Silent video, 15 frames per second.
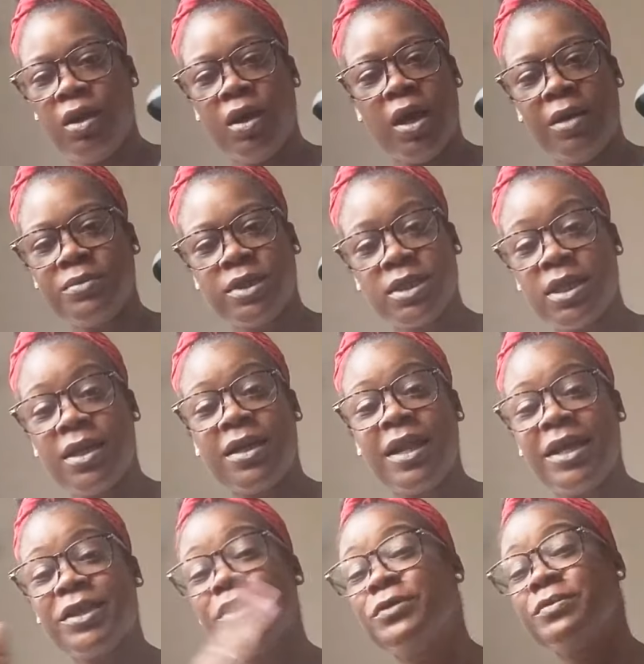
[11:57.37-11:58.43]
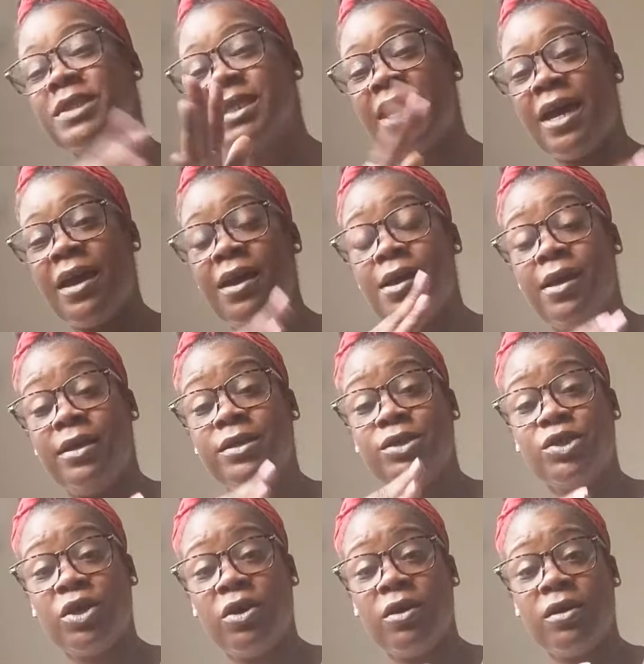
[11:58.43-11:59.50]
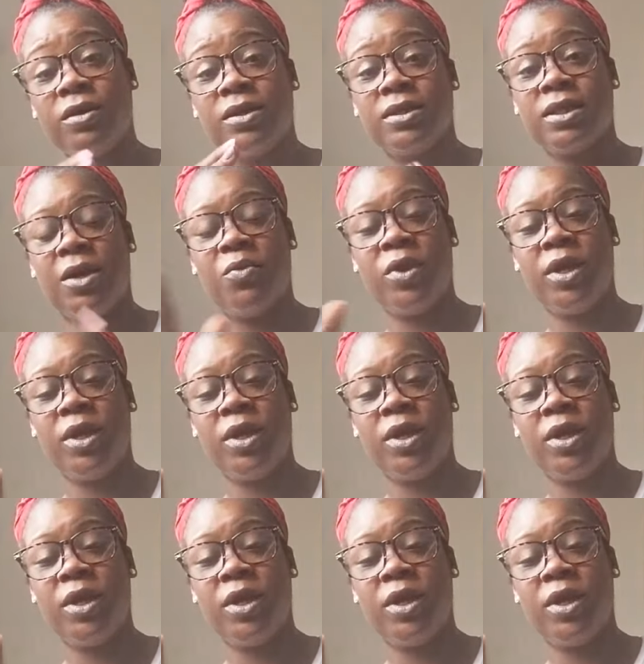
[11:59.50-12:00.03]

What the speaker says: just going to let them stay in the jar because I want to